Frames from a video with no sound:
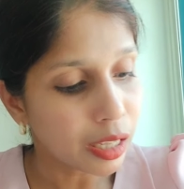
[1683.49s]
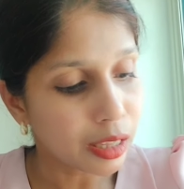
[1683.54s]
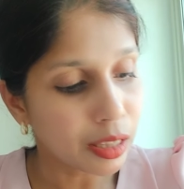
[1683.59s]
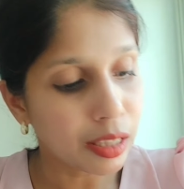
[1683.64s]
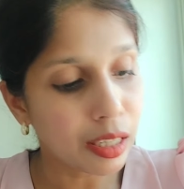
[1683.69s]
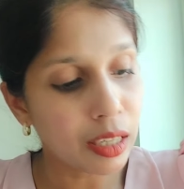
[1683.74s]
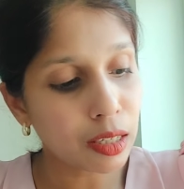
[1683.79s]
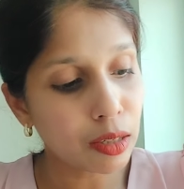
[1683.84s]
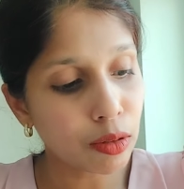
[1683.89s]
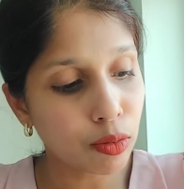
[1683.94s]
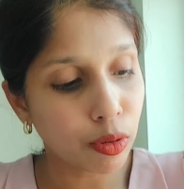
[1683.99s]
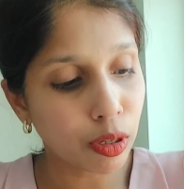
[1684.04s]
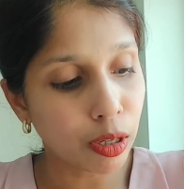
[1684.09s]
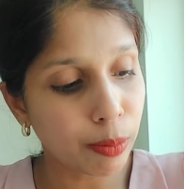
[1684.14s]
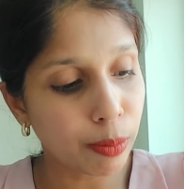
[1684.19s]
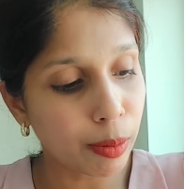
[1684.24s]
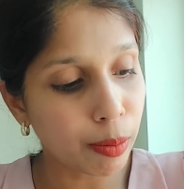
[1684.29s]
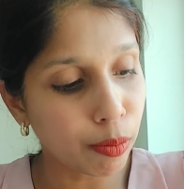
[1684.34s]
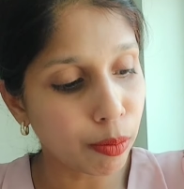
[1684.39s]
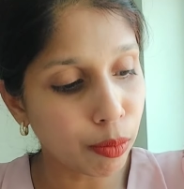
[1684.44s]
This would
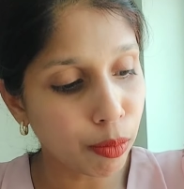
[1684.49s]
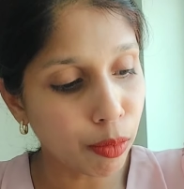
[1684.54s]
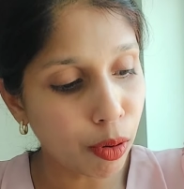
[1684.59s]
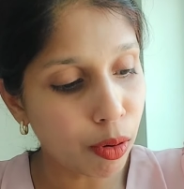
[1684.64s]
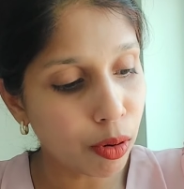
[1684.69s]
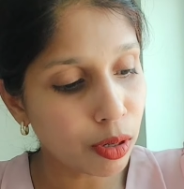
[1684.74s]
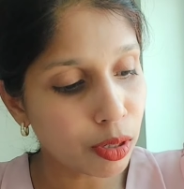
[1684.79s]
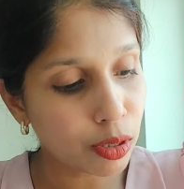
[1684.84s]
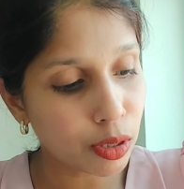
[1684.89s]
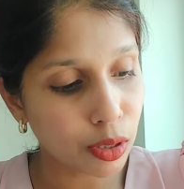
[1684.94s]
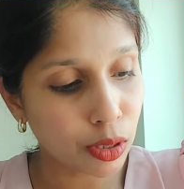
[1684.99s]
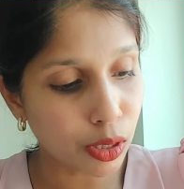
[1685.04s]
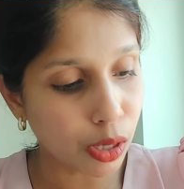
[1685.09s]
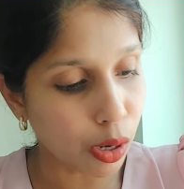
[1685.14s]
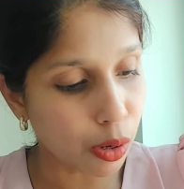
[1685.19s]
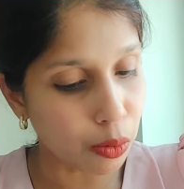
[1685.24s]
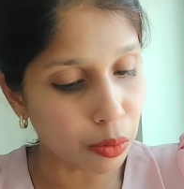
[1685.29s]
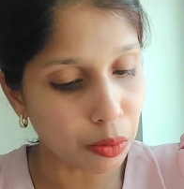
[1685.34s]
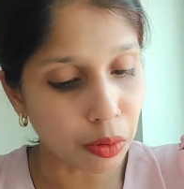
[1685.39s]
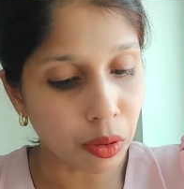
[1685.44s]
be more
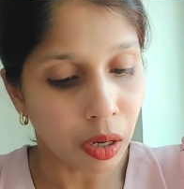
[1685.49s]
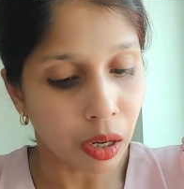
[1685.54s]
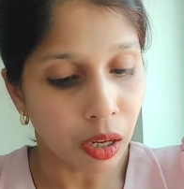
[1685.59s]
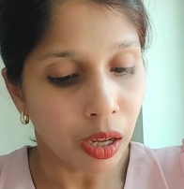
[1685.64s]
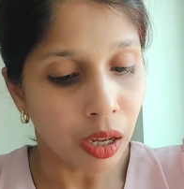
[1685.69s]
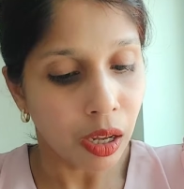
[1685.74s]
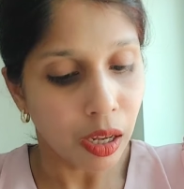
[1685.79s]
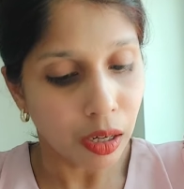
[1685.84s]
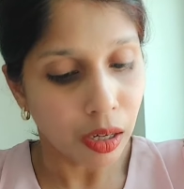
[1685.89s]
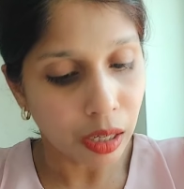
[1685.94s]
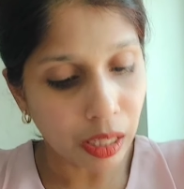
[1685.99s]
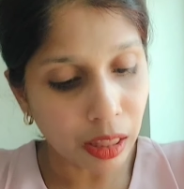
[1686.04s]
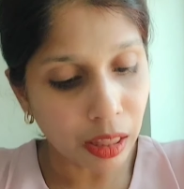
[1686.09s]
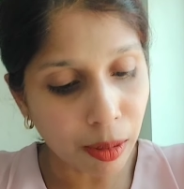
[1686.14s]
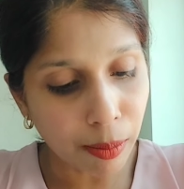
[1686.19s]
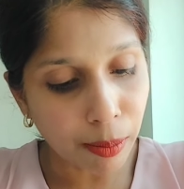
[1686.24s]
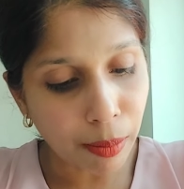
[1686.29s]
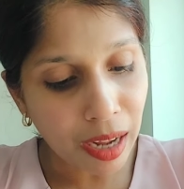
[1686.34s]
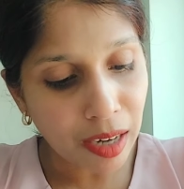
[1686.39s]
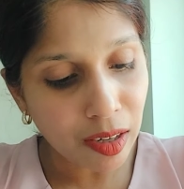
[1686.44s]
so in
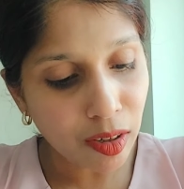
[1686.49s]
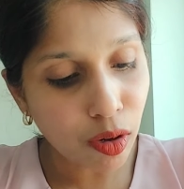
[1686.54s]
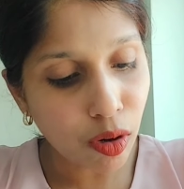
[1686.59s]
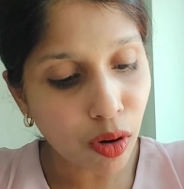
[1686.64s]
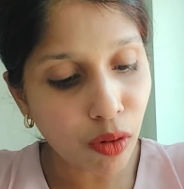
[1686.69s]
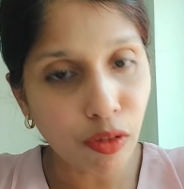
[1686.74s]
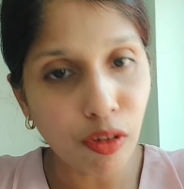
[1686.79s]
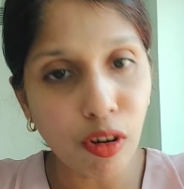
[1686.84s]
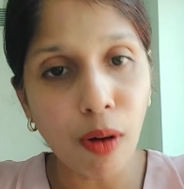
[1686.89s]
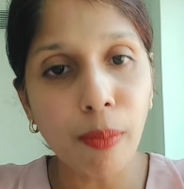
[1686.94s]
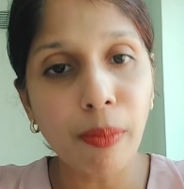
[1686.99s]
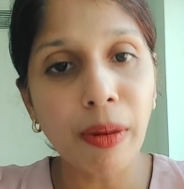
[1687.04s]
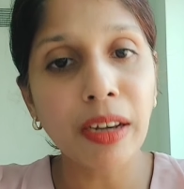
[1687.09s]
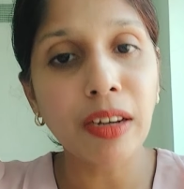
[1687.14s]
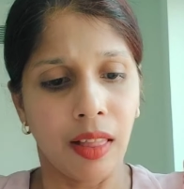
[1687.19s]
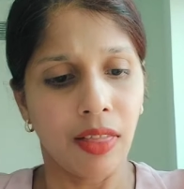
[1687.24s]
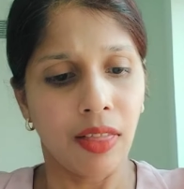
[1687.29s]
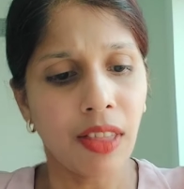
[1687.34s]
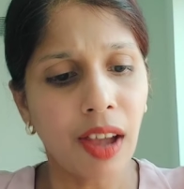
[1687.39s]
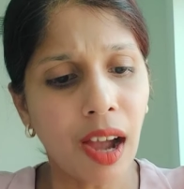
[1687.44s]
the highest
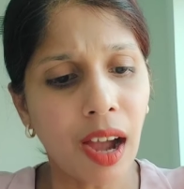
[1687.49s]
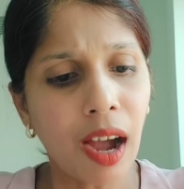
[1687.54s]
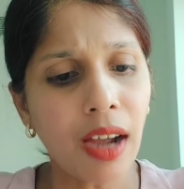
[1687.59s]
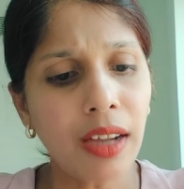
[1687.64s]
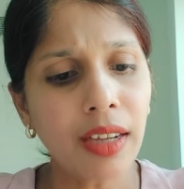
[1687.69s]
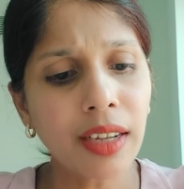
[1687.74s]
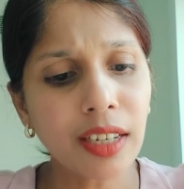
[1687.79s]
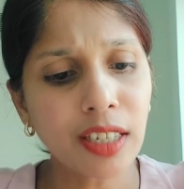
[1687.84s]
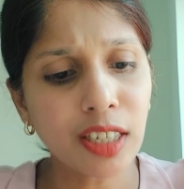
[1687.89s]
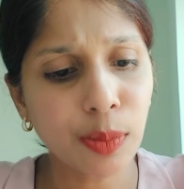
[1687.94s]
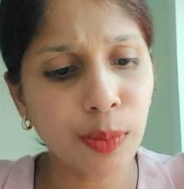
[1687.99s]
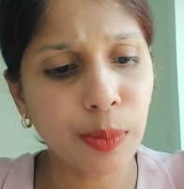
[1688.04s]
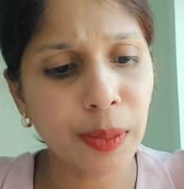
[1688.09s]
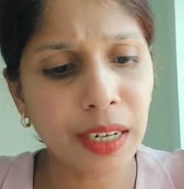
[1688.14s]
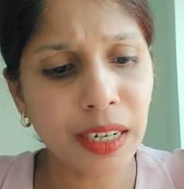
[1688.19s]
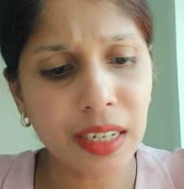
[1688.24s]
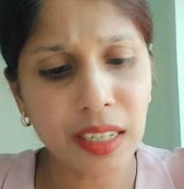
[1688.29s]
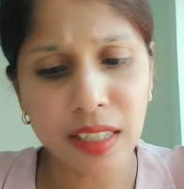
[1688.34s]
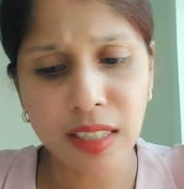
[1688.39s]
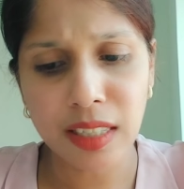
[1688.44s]
bid is nothing
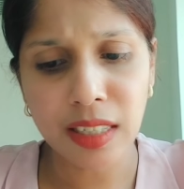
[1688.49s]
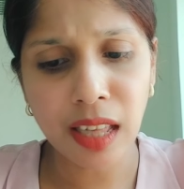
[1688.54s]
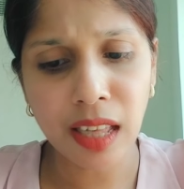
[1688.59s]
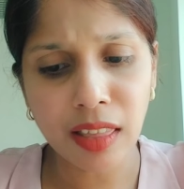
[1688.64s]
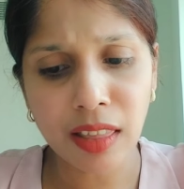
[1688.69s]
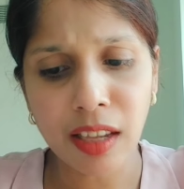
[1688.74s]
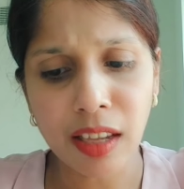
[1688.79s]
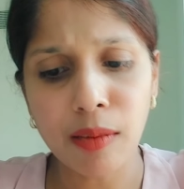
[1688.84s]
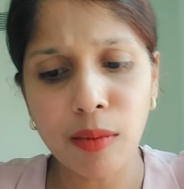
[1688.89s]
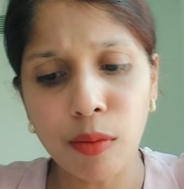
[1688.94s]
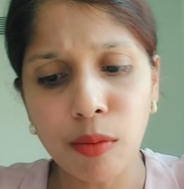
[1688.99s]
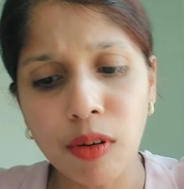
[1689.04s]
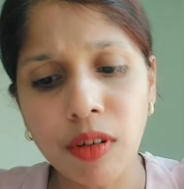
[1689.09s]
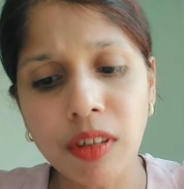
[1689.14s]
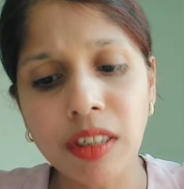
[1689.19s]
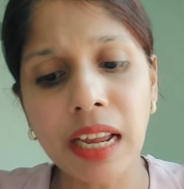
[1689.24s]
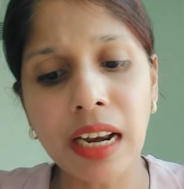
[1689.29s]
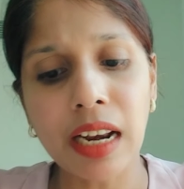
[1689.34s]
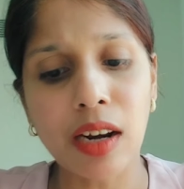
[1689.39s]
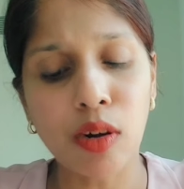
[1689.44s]
more than an offer to
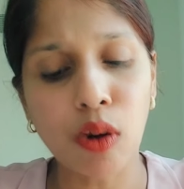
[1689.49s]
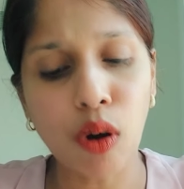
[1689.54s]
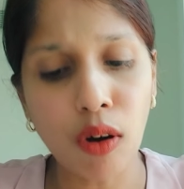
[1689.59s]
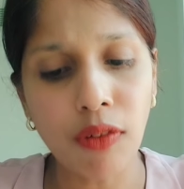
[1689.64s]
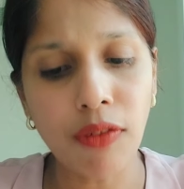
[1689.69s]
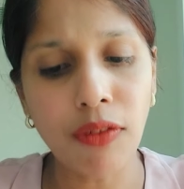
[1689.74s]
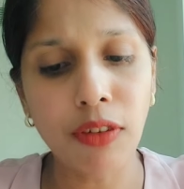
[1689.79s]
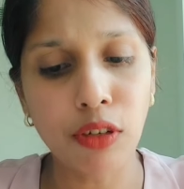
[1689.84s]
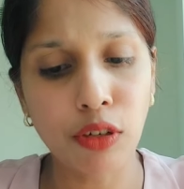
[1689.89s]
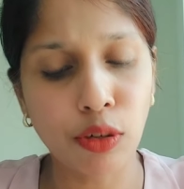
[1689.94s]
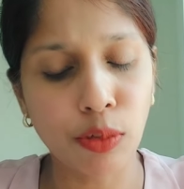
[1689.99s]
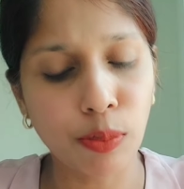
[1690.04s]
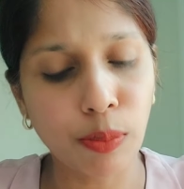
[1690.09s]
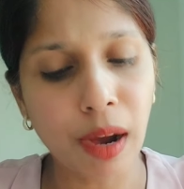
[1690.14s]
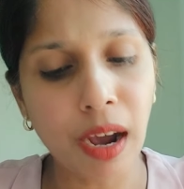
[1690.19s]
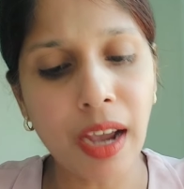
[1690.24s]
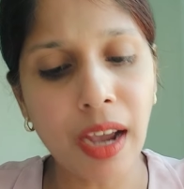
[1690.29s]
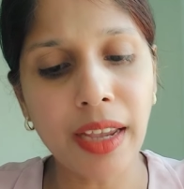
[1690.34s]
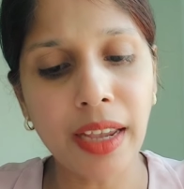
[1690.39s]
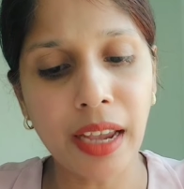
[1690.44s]
buy, and it
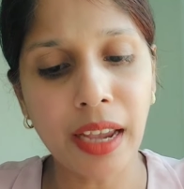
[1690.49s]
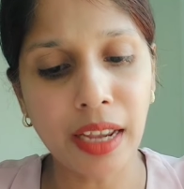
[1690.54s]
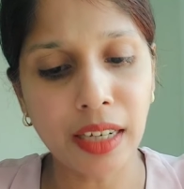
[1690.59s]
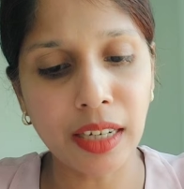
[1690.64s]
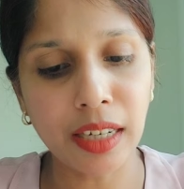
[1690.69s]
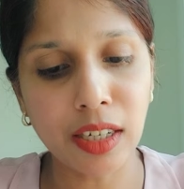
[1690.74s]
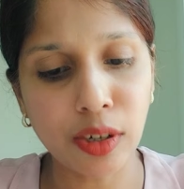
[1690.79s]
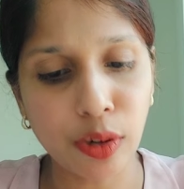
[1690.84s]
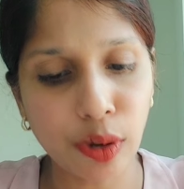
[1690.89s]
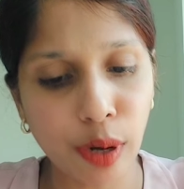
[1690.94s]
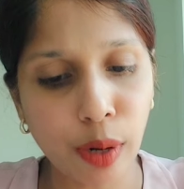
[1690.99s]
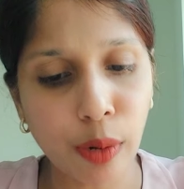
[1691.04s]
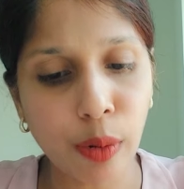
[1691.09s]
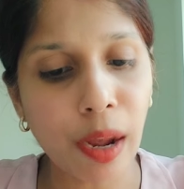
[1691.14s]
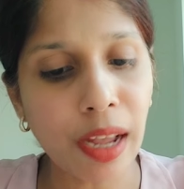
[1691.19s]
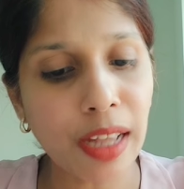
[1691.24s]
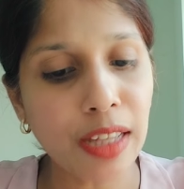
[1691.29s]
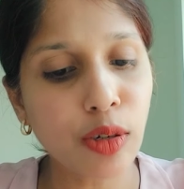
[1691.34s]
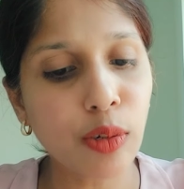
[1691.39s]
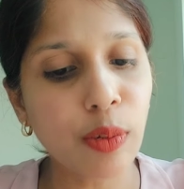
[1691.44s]
requires to be
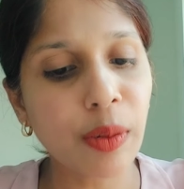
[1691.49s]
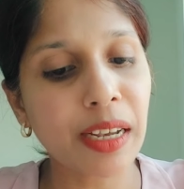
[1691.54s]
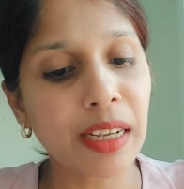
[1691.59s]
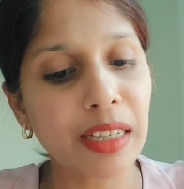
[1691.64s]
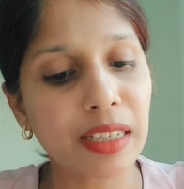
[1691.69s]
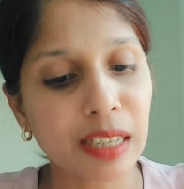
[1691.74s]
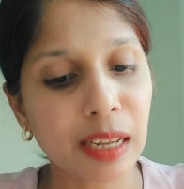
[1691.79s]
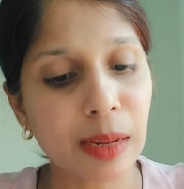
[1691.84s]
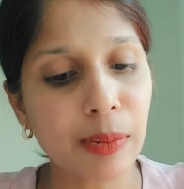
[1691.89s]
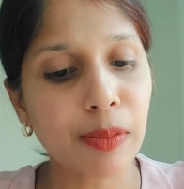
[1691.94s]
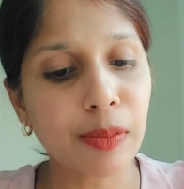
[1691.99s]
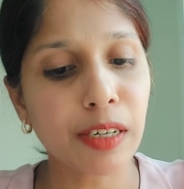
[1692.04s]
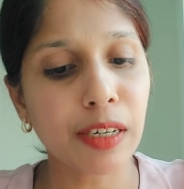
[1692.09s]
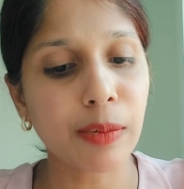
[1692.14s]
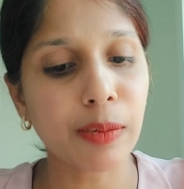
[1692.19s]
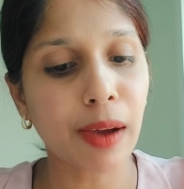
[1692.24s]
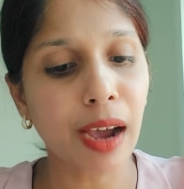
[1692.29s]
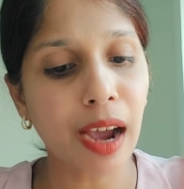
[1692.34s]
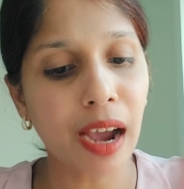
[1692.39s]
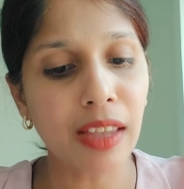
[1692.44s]
accepted by the
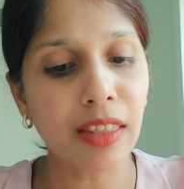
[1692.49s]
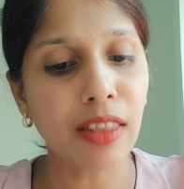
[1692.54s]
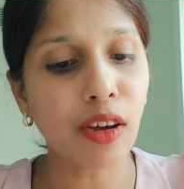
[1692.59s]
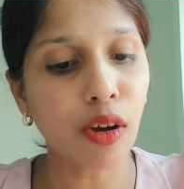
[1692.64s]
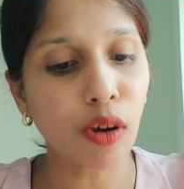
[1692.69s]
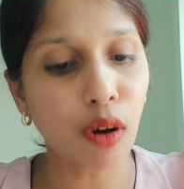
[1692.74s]
auctioneer.